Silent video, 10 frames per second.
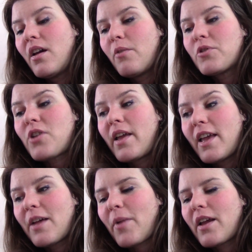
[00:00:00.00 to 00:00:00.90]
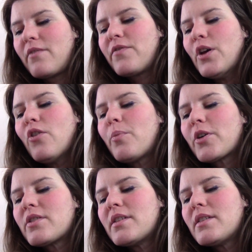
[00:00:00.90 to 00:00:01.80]
which I am, I can feel the
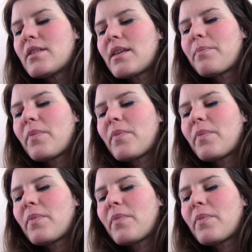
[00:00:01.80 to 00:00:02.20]
person's